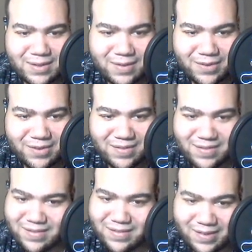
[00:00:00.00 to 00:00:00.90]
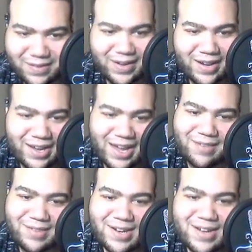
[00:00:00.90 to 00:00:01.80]
versus. Okay, yeah,
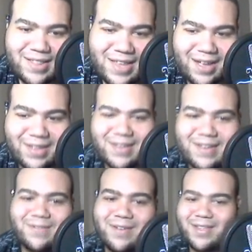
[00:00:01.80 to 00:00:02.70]
that was